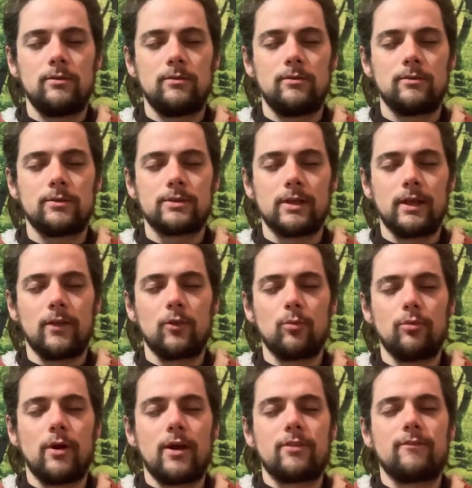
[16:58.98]
Just letting the
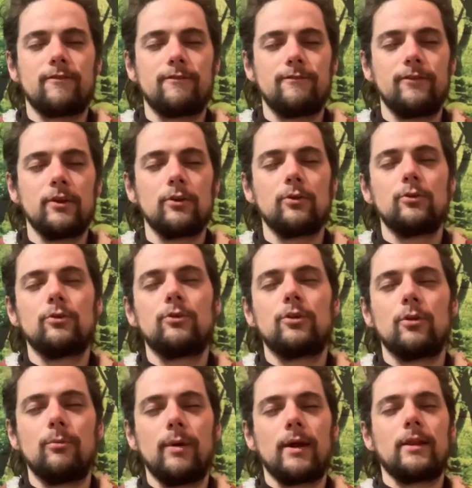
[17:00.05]
breath fill your
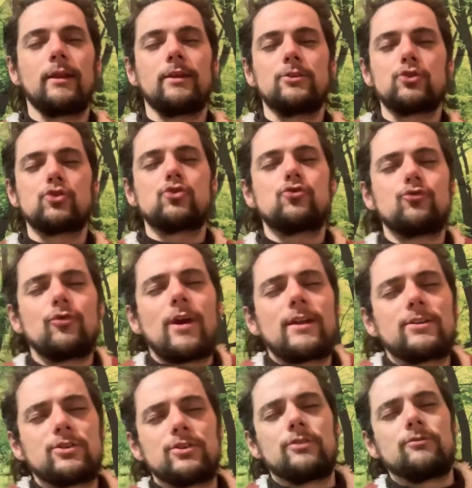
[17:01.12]
belly and
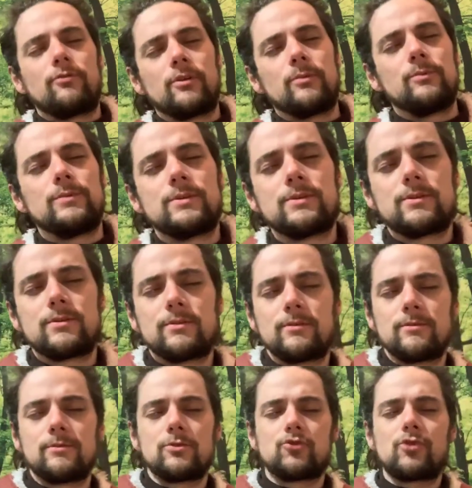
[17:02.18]
stretch your ribs,
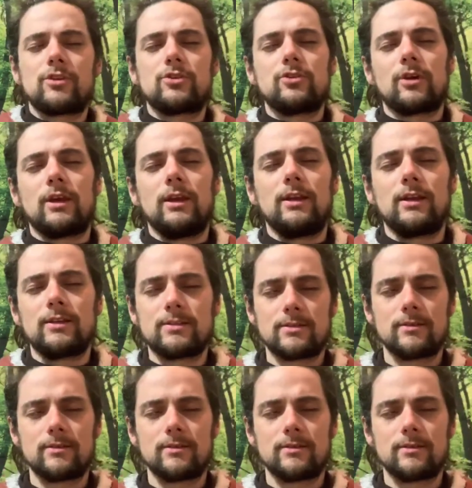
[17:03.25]
stretch your kidneys.